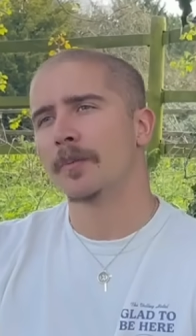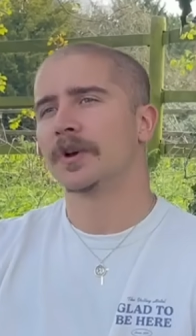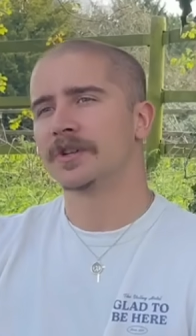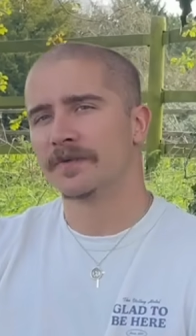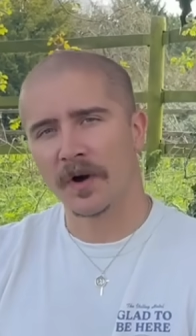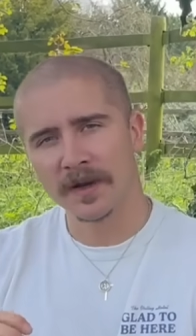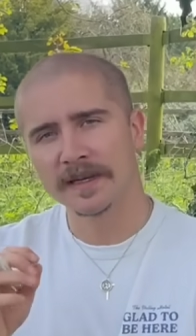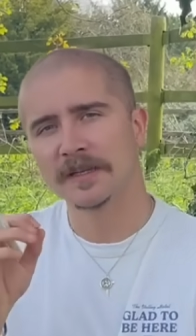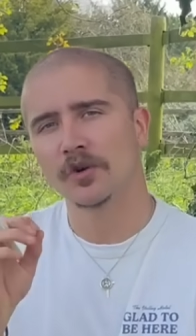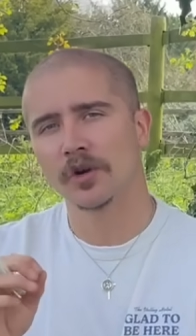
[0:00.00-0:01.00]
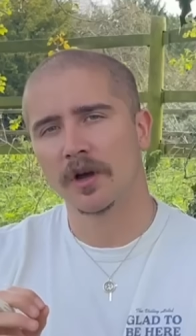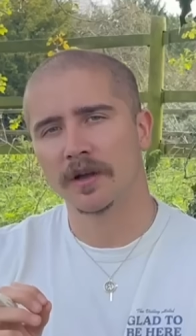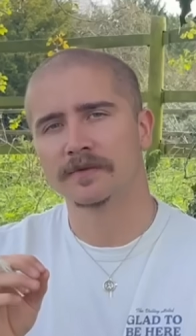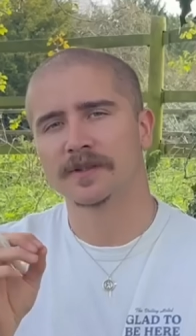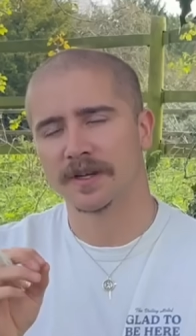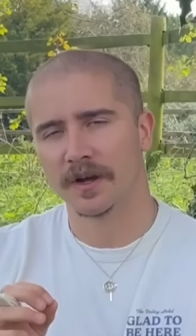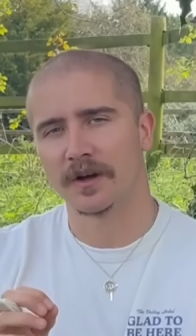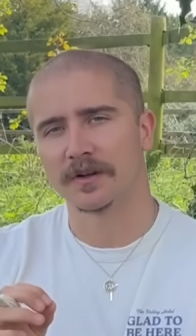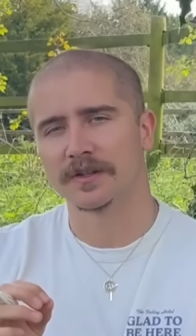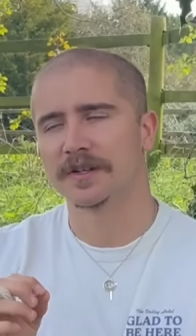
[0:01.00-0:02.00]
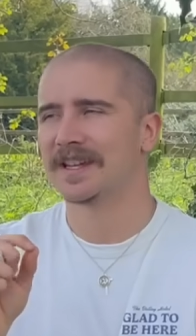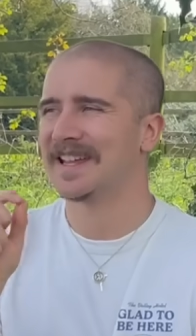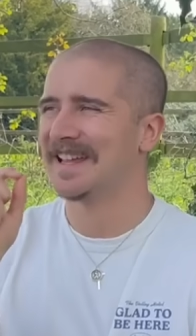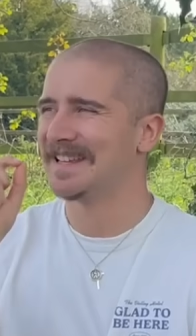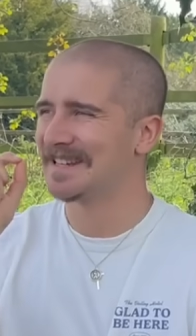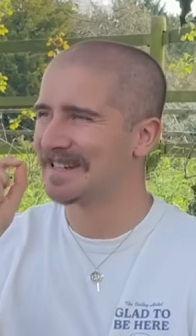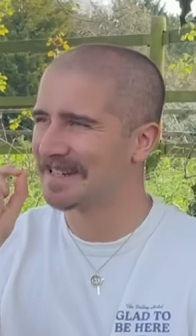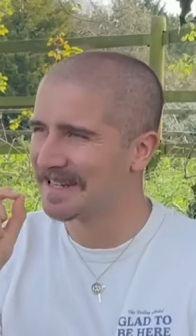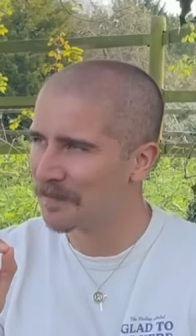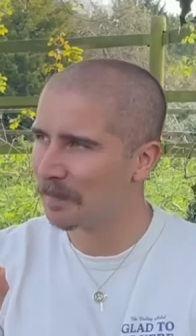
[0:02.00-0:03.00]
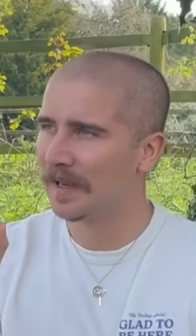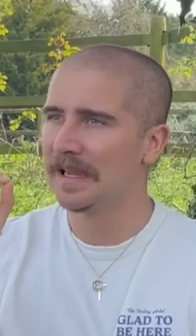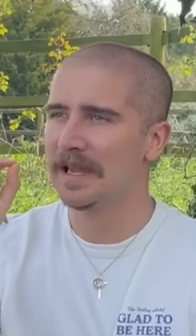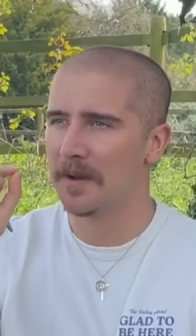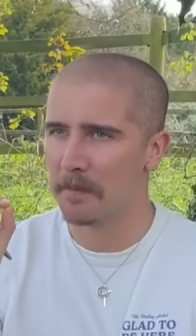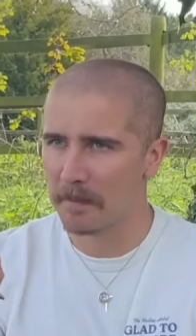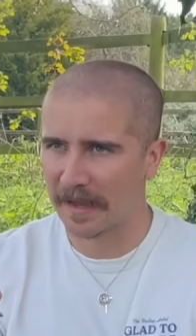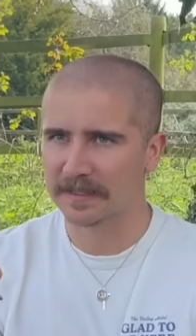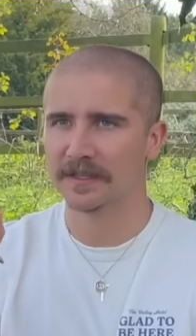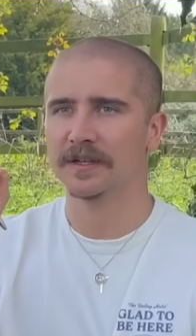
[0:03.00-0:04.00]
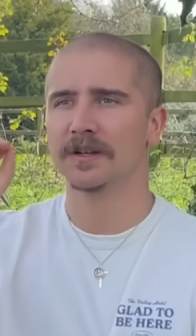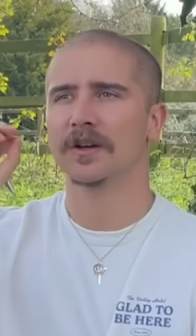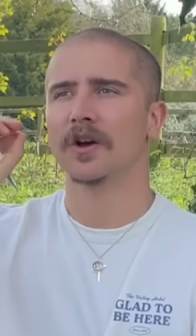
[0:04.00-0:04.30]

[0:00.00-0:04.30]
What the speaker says: Because finding your life's task is simply a matter